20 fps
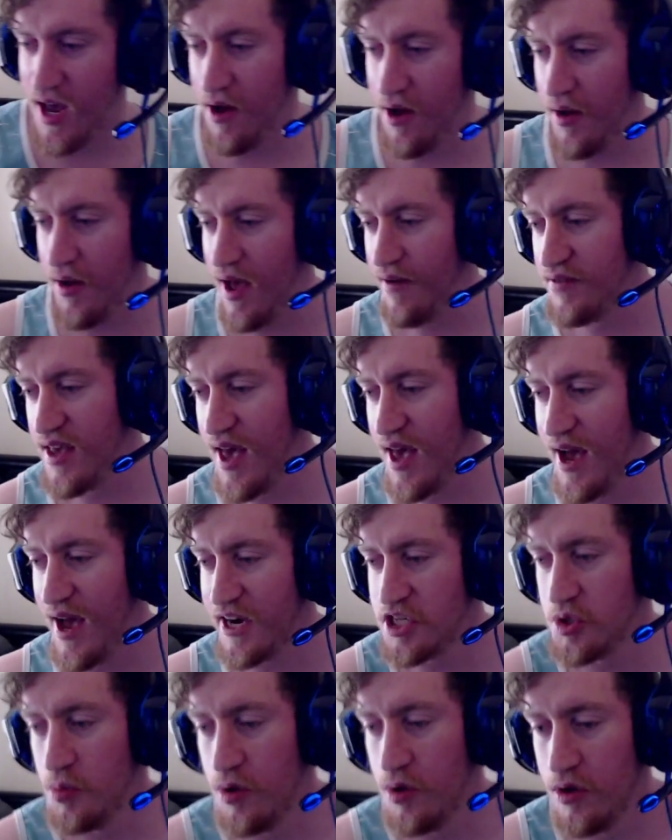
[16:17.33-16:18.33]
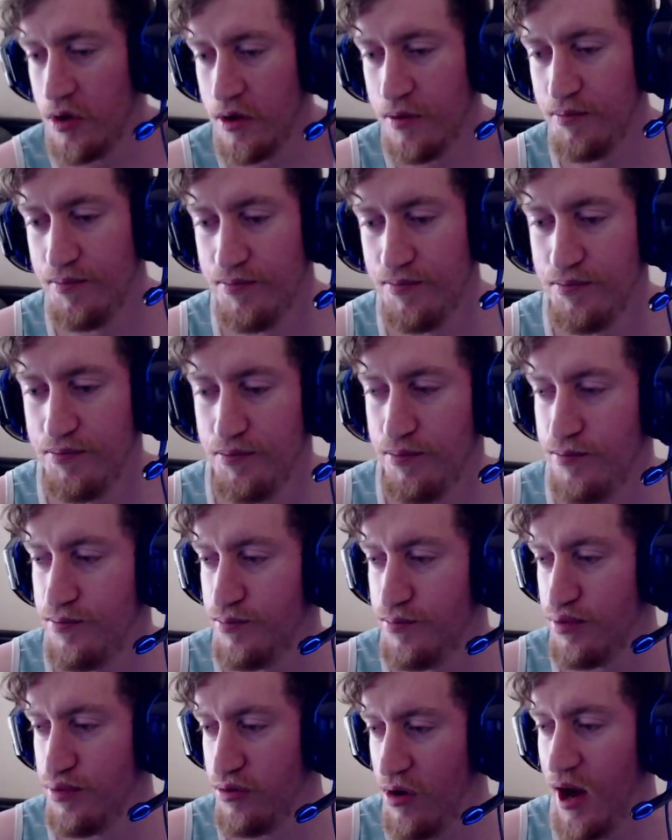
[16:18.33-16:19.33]
I'll have the actual
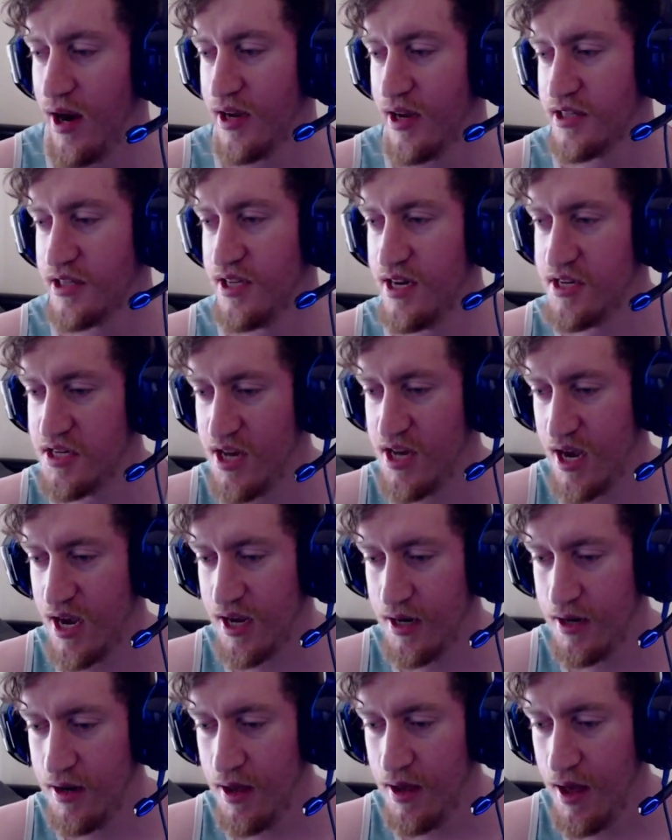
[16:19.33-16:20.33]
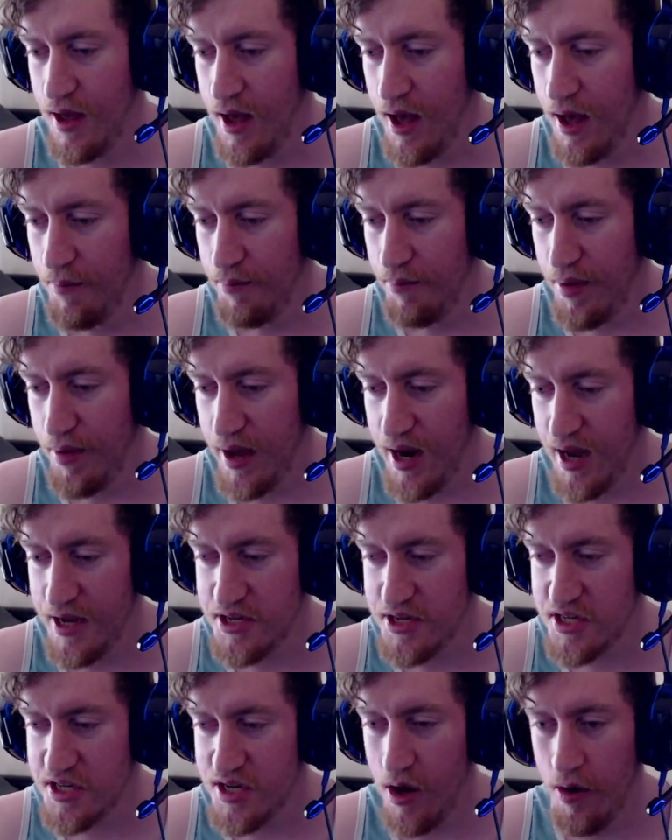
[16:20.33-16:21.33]
product in a second. But uh,
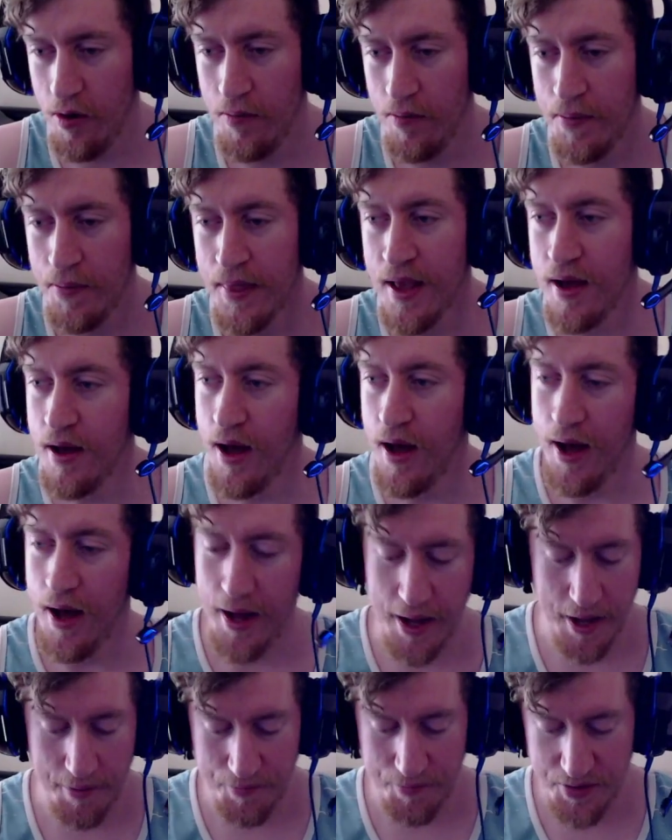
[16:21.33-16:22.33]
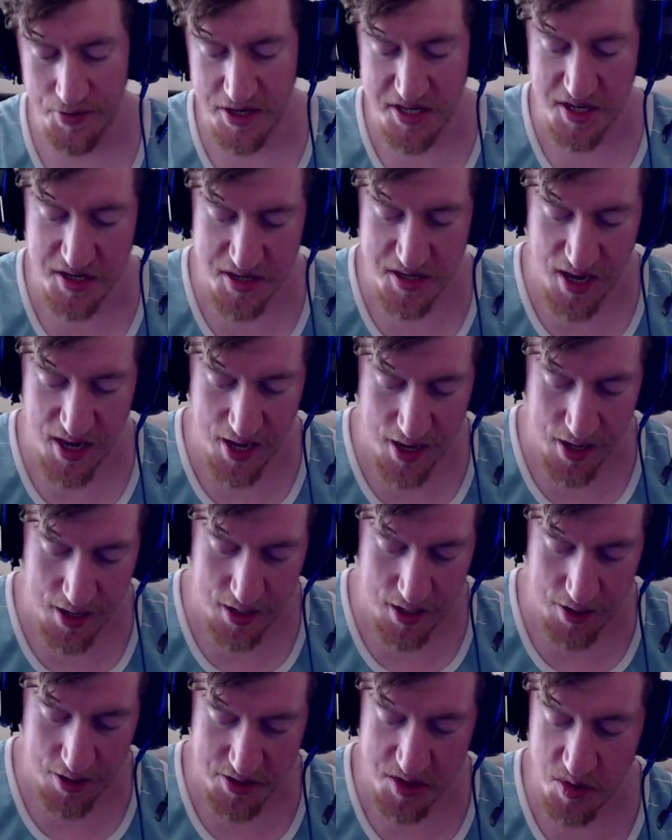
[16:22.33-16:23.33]
so um, this is a
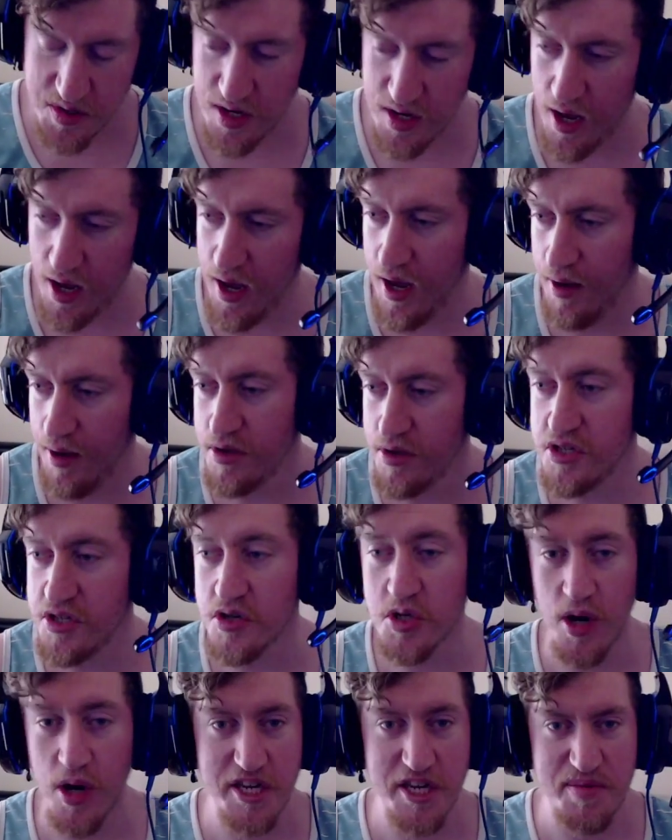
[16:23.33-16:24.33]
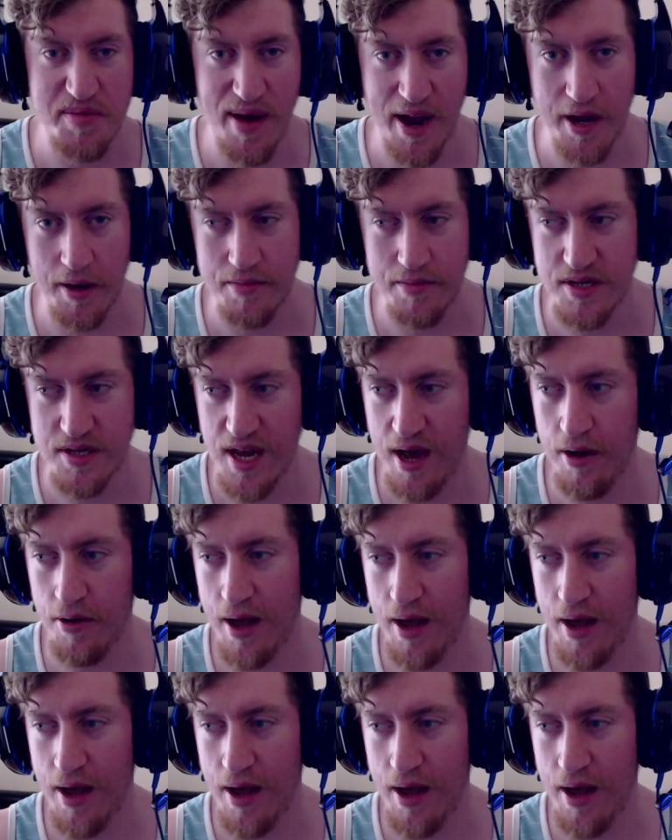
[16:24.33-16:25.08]
this is uh, Mewtwo Strikes Back comes out.